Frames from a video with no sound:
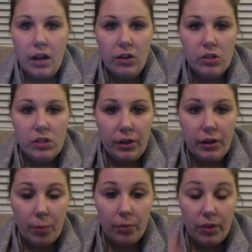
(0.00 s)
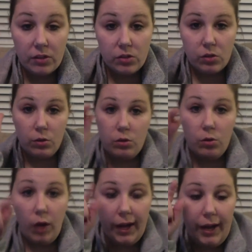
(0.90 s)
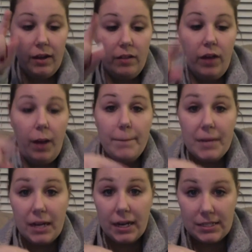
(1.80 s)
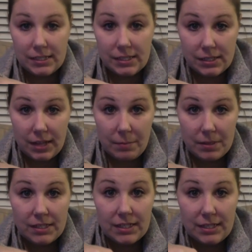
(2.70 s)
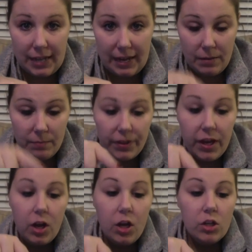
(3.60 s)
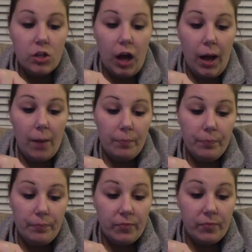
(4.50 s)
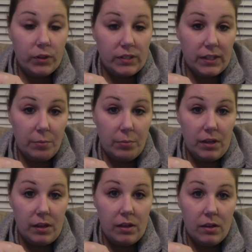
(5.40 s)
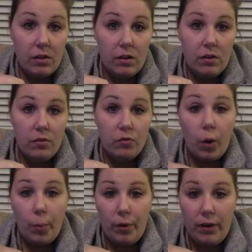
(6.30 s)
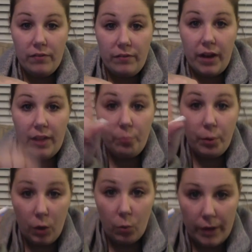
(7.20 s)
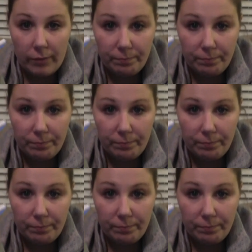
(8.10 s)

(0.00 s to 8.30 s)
just tell you a couple things. So you have a big ideas assignment today. So it's going to be 4.5 part 1.